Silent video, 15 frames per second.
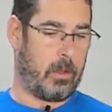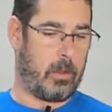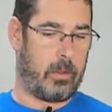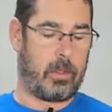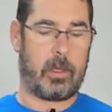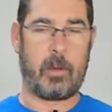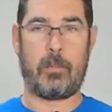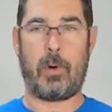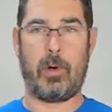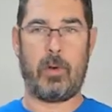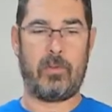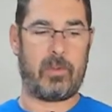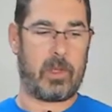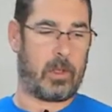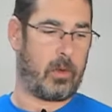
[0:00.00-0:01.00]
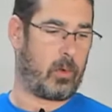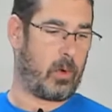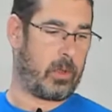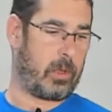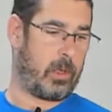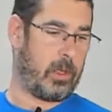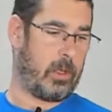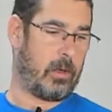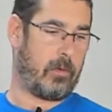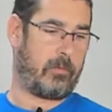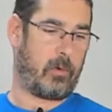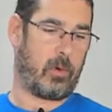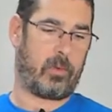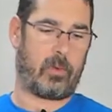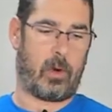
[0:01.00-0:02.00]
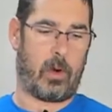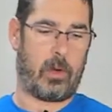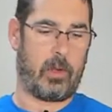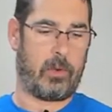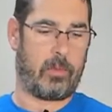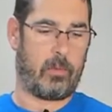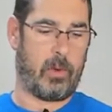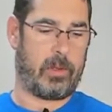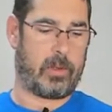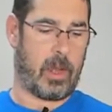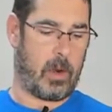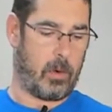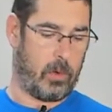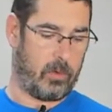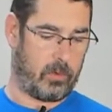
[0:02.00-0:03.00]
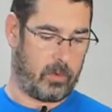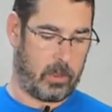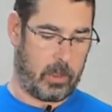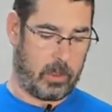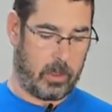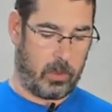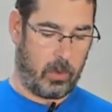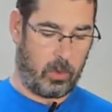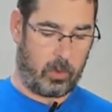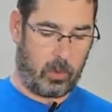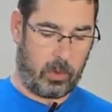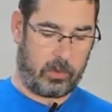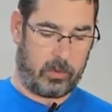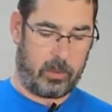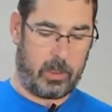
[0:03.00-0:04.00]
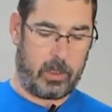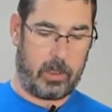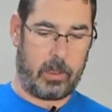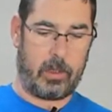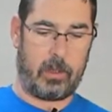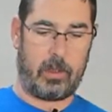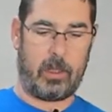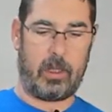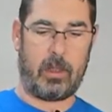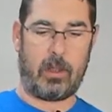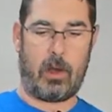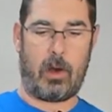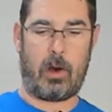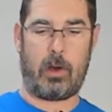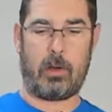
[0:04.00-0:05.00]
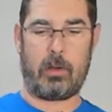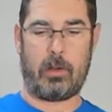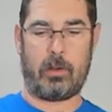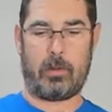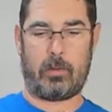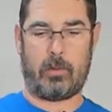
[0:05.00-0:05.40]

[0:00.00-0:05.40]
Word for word: The components that you're going to need, of course, are your 3 towers, and then you're going to need the long